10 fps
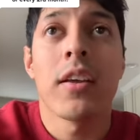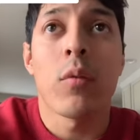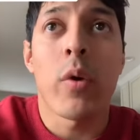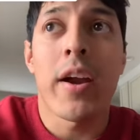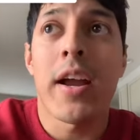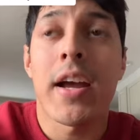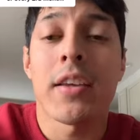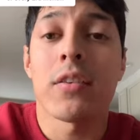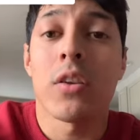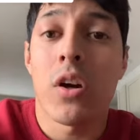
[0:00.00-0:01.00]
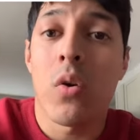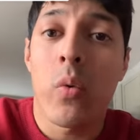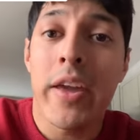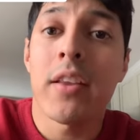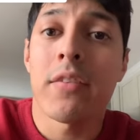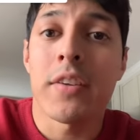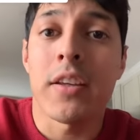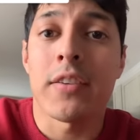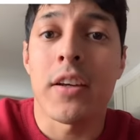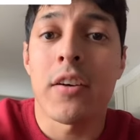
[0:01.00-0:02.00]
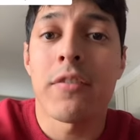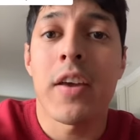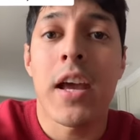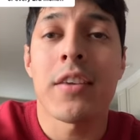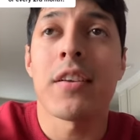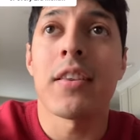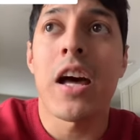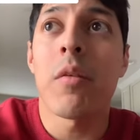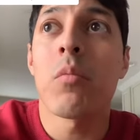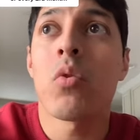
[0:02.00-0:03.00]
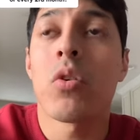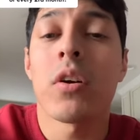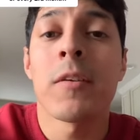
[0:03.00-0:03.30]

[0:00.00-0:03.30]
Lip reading: whereas the weightlifting stuff has a lot more